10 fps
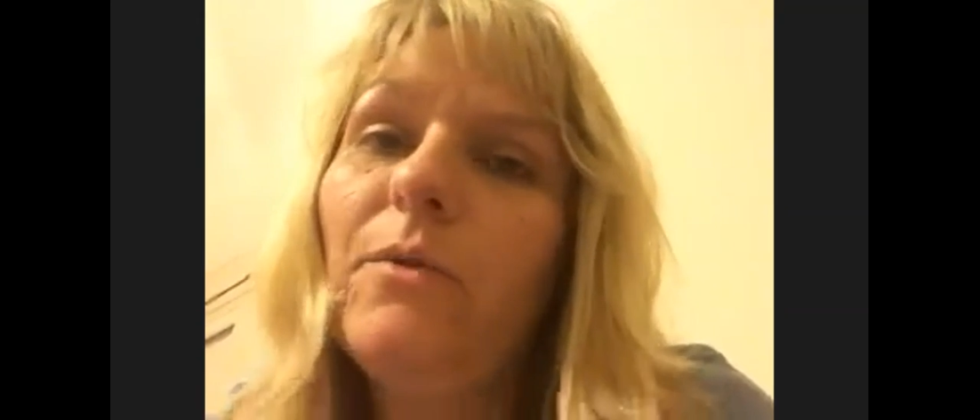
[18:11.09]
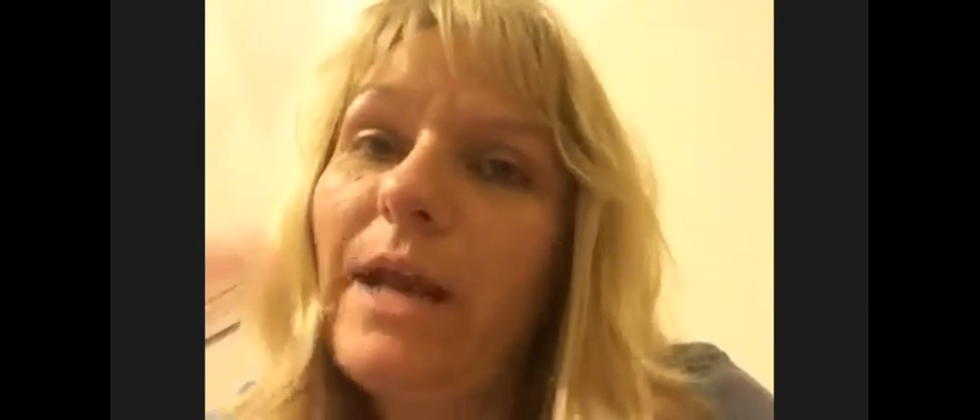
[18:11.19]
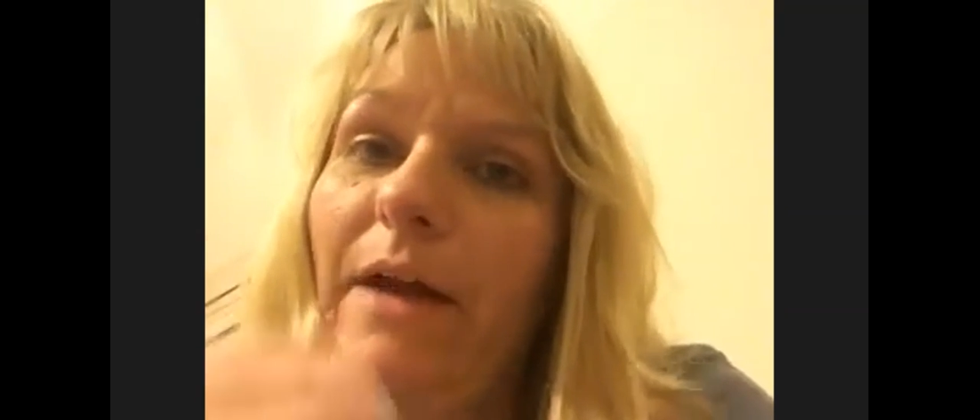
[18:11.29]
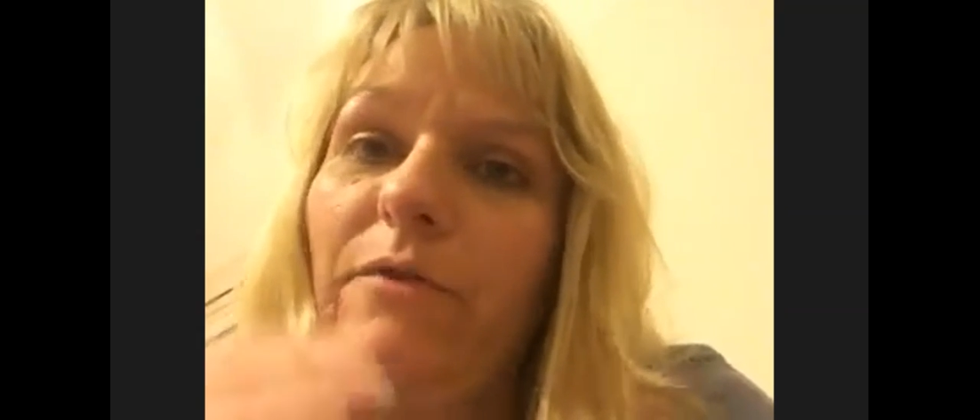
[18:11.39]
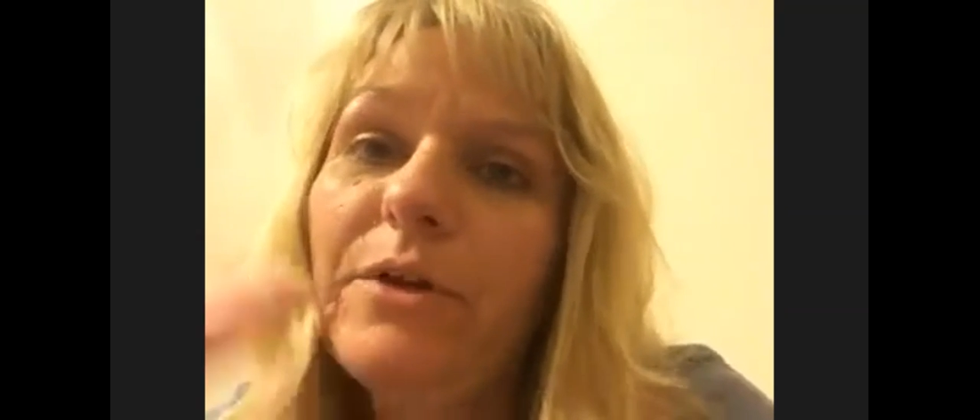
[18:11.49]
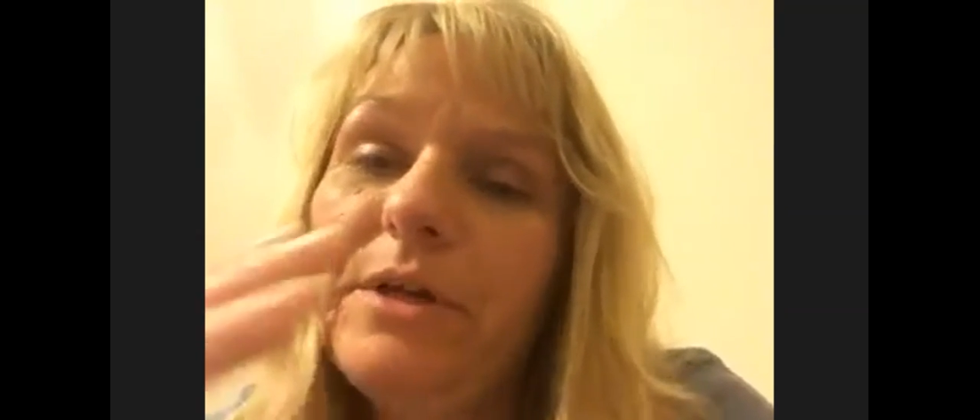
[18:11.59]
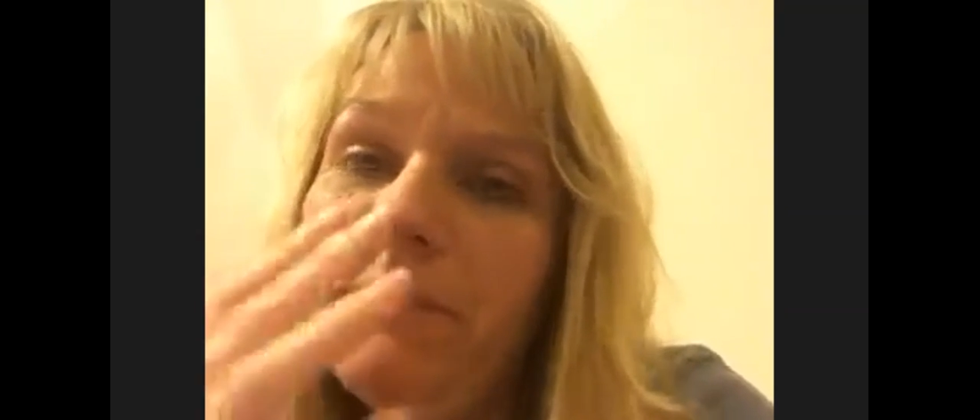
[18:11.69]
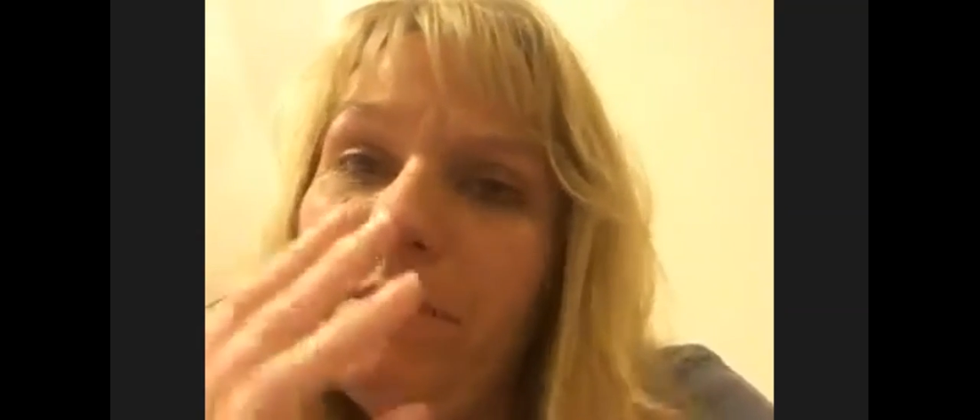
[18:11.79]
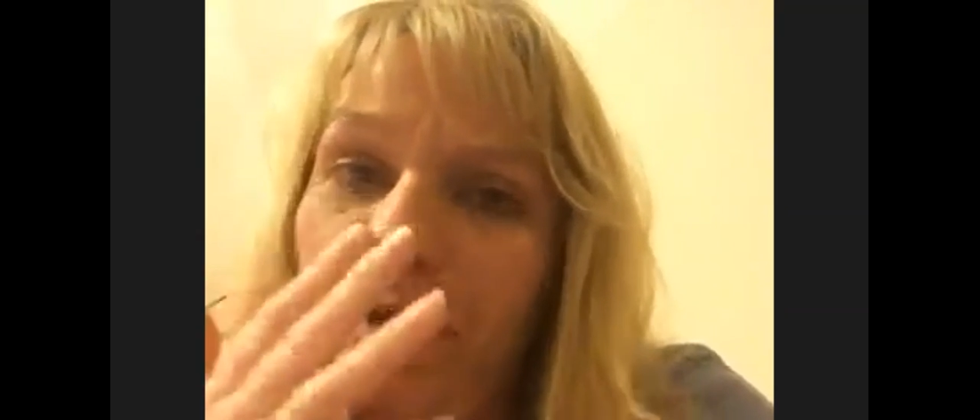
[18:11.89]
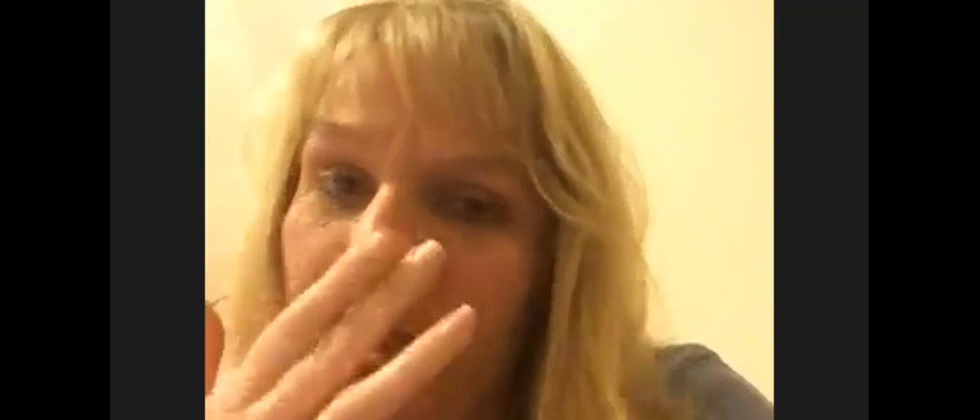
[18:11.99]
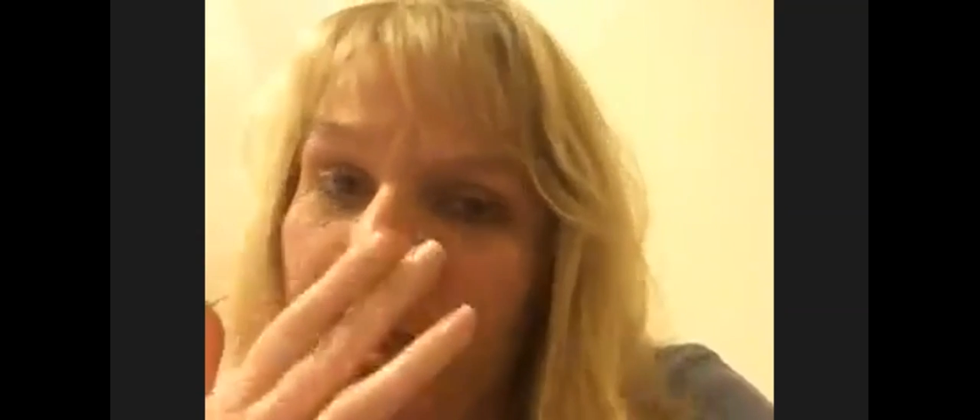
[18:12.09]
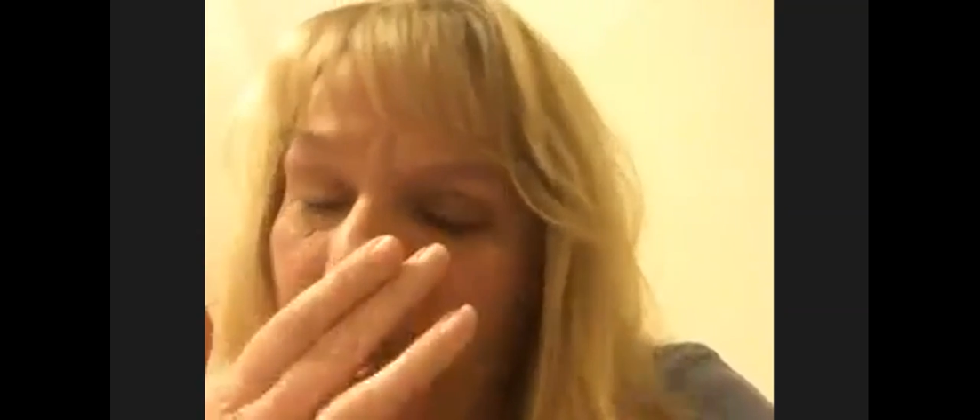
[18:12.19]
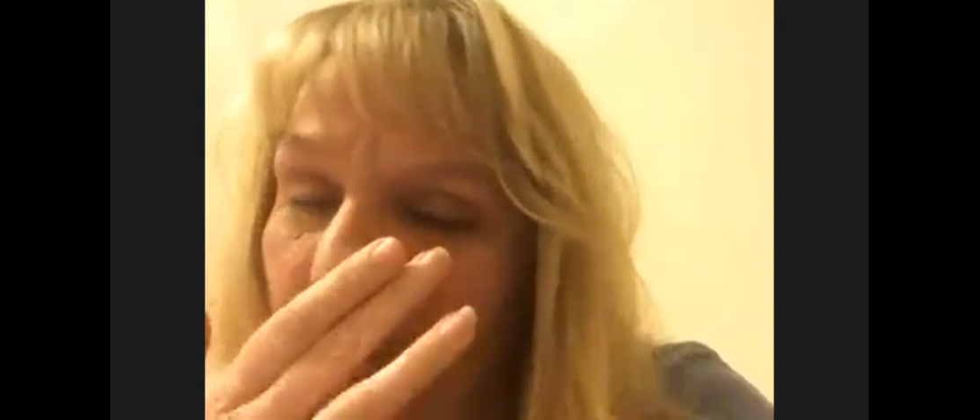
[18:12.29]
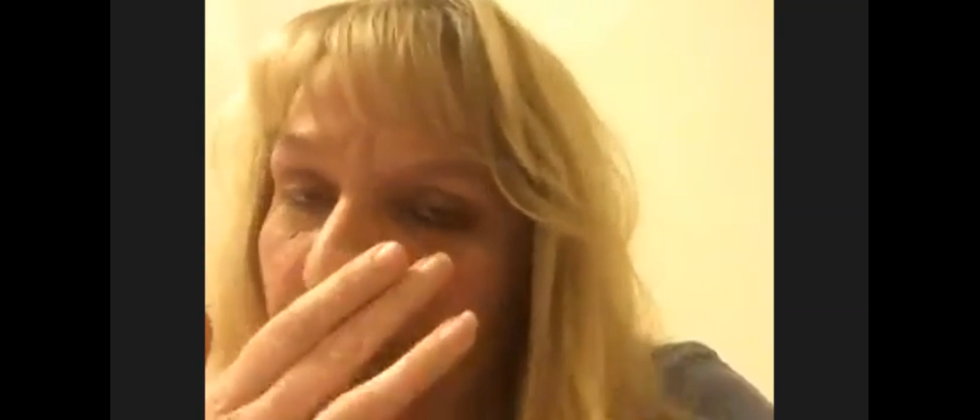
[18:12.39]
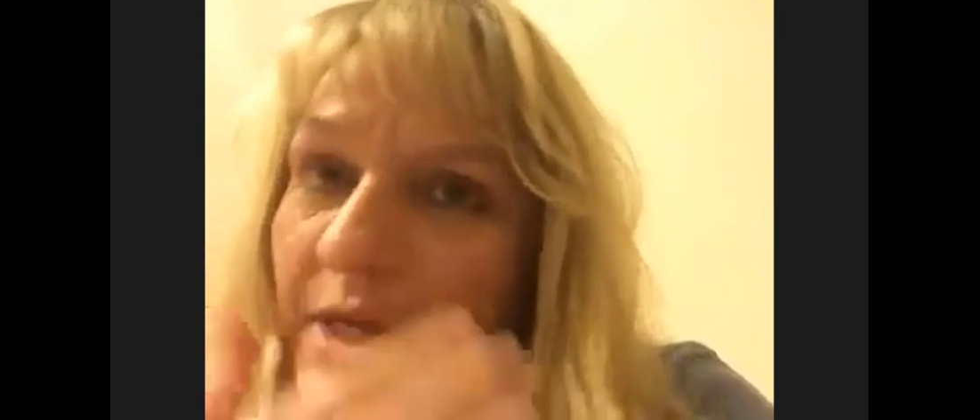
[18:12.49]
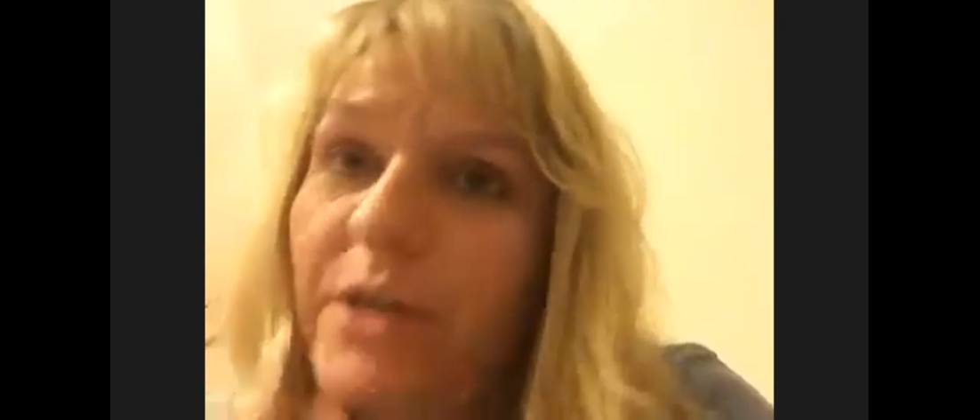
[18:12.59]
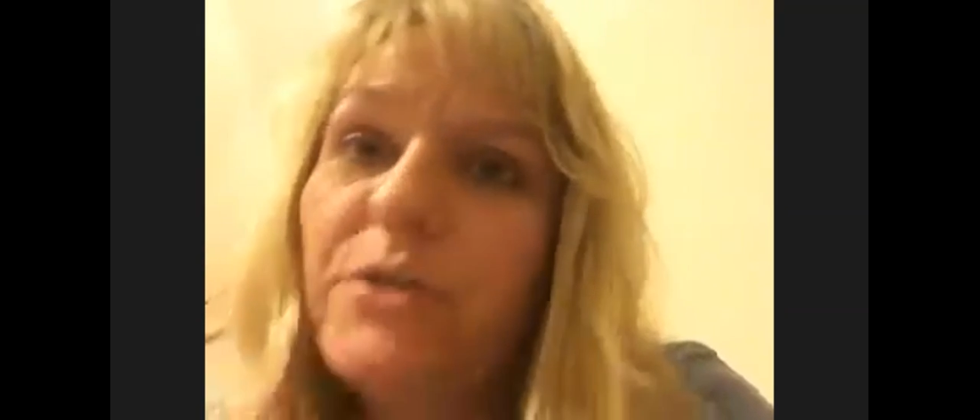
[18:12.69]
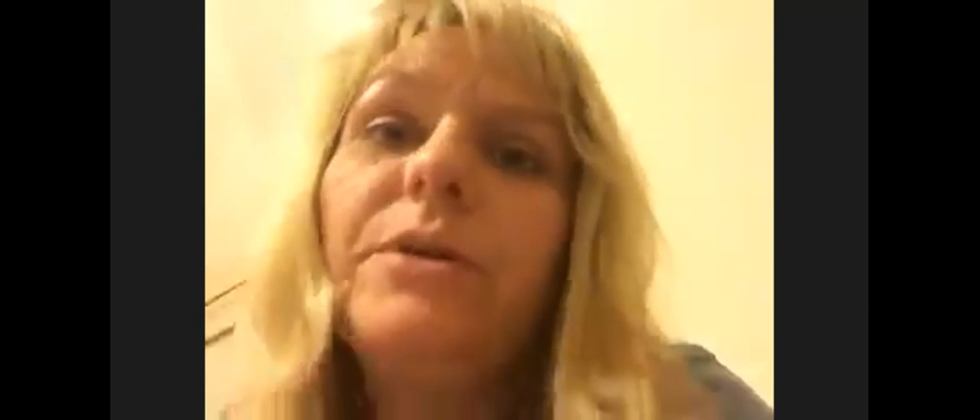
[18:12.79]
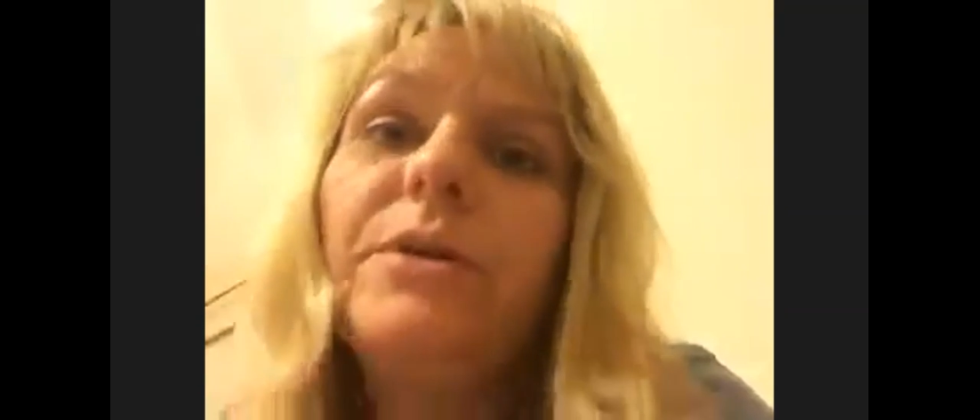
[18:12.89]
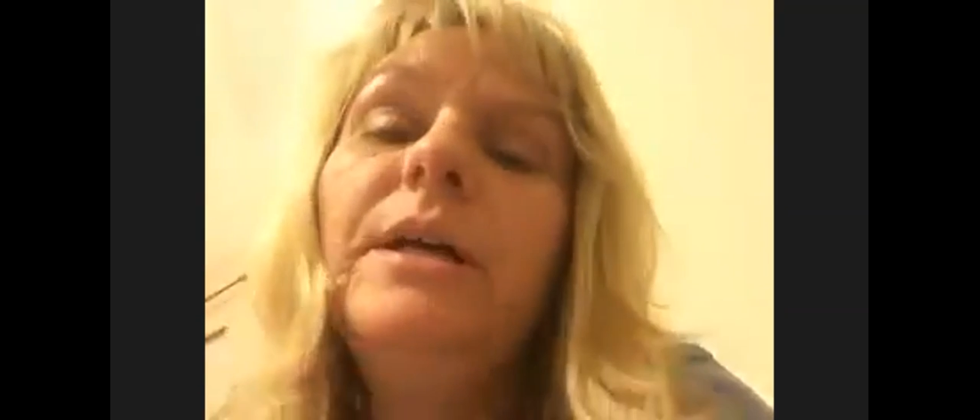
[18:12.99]
whatever you can fit into your
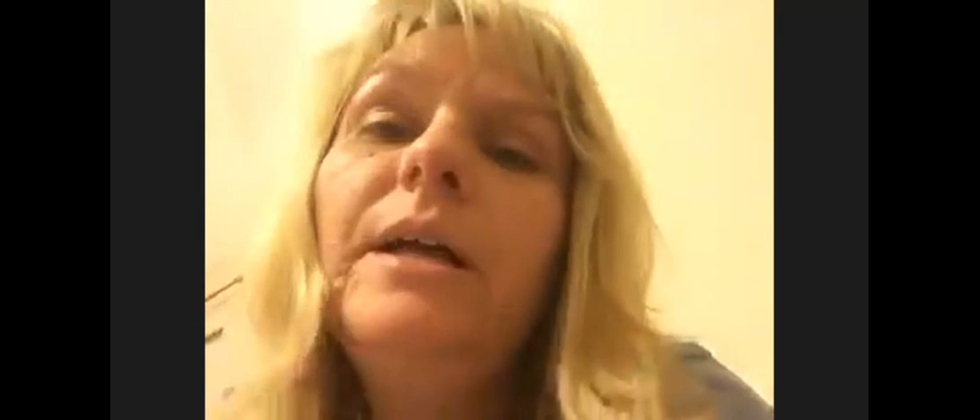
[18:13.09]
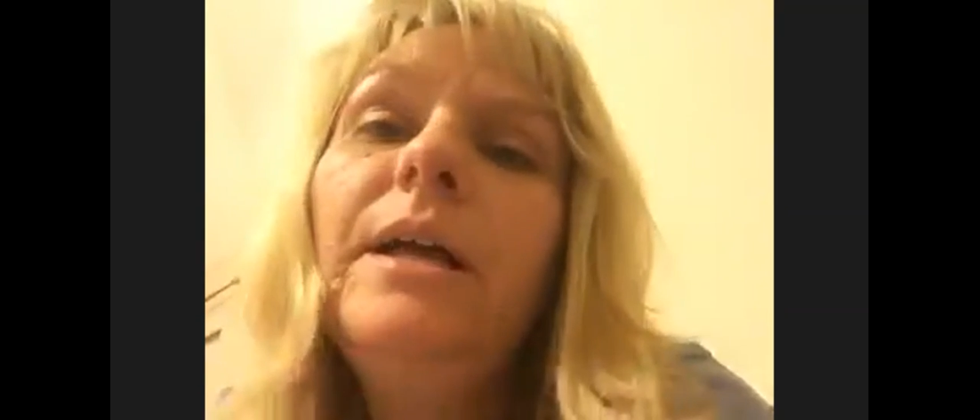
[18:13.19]
schedule.